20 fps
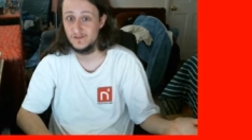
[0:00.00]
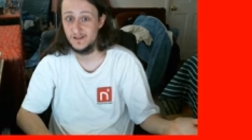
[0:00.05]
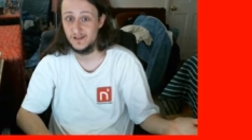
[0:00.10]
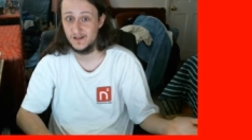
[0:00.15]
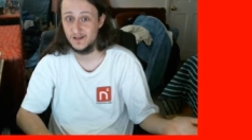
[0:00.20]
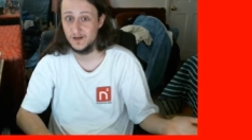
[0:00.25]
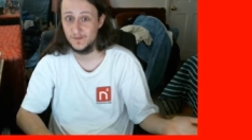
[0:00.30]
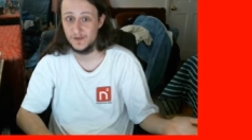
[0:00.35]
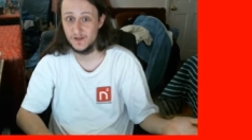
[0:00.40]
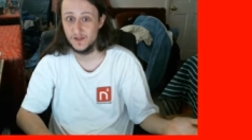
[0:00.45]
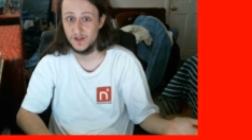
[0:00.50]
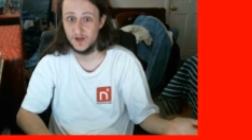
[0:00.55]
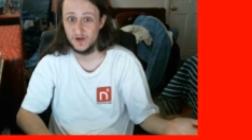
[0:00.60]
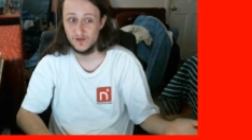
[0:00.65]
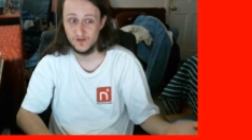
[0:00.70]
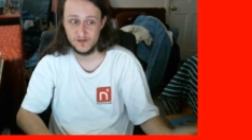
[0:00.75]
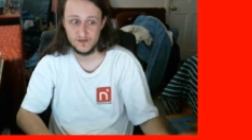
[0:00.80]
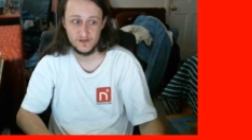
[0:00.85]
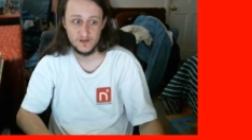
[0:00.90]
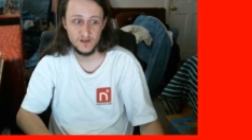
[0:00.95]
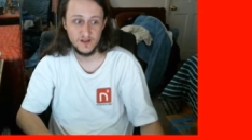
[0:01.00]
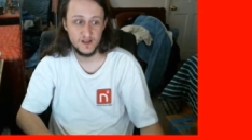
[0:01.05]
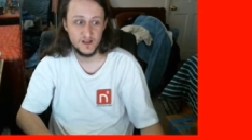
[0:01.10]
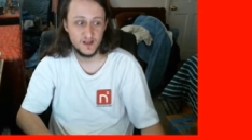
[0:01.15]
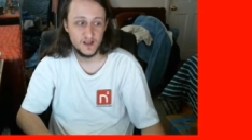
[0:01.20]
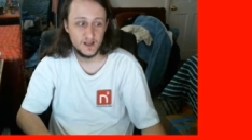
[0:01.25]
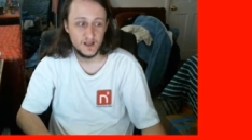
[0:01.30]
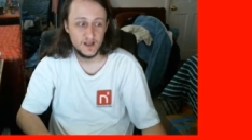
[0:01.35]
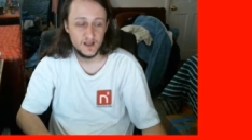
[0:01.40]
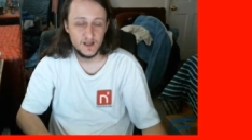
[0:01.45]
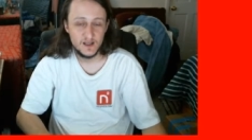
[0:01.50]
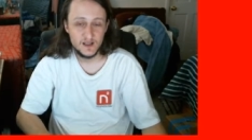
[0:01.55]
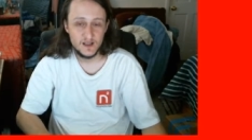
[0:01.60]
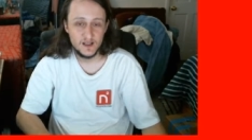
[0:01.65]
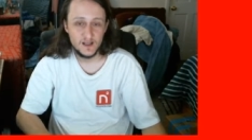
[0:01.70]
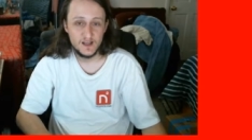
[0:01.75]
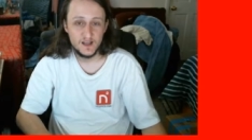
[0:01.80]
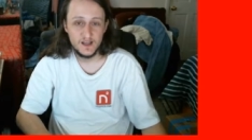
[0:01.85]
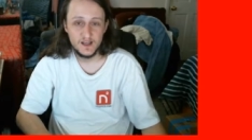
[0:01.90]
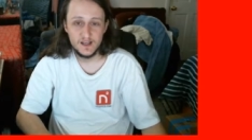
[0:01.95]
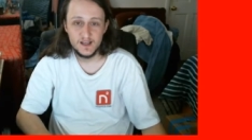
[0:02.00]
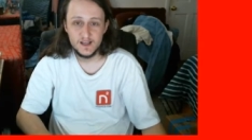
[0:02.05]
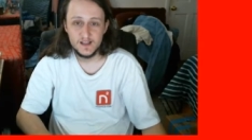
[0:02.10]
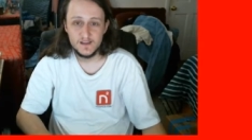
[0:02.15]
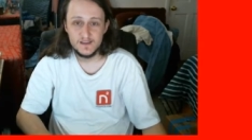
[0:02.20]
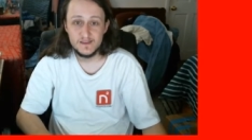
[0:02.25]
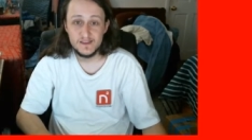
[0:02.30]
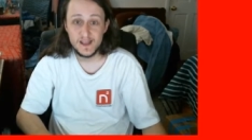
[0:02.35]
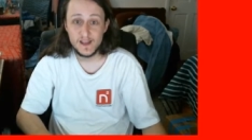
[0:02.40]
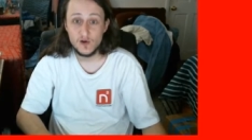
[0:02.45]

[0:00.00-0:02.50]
up the nose. They